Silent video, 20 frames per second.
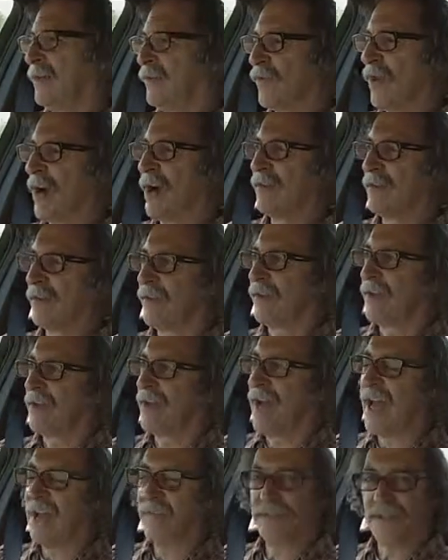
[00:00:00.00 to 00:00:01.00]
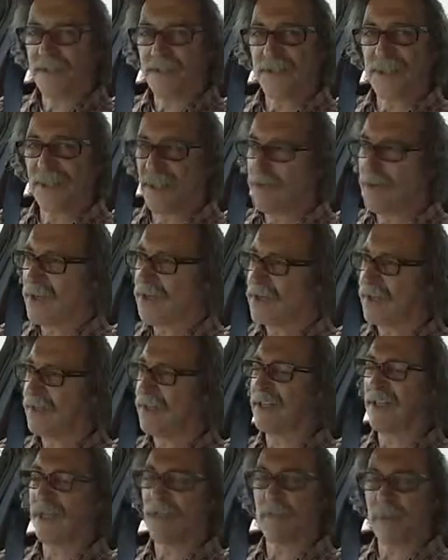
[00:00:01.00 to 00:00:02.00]
Rather than have to seriously
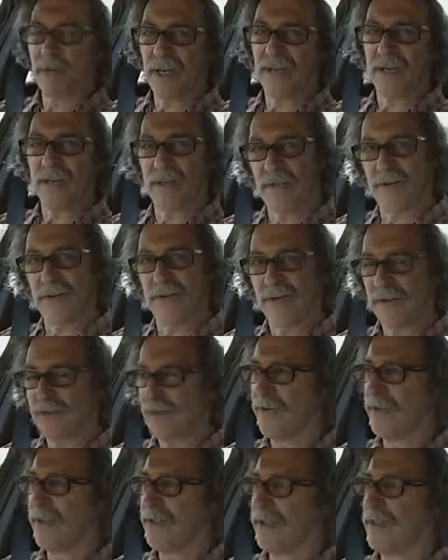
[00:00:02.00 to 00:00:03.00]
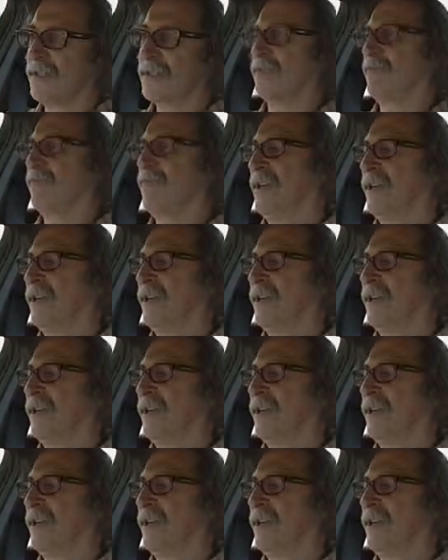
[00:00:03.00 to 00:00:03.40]
think about going and doing this,